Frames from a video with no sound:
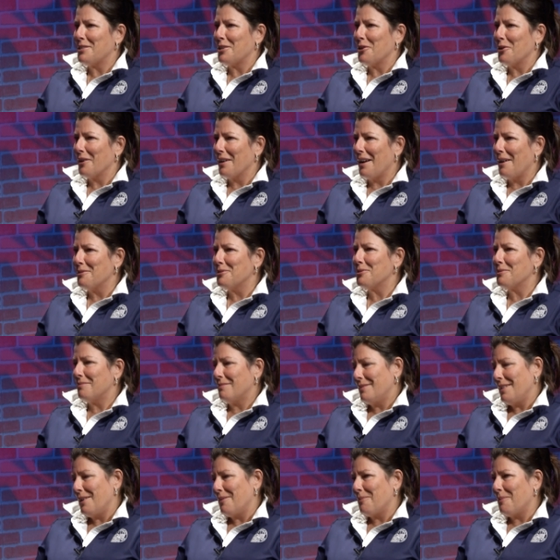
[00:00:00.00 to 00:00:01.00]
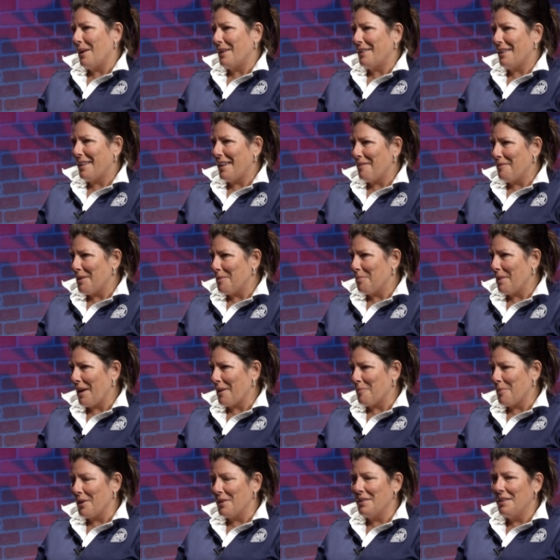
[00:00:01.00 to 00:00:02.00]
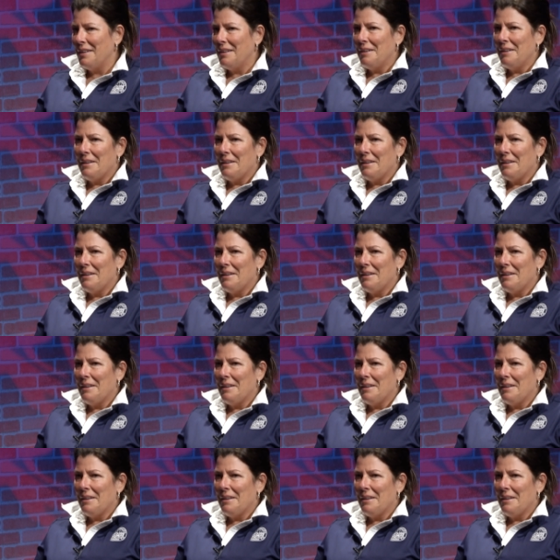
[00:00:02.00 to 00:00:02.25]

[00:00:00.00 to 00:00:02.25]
at your house, why not have it at Blackburn?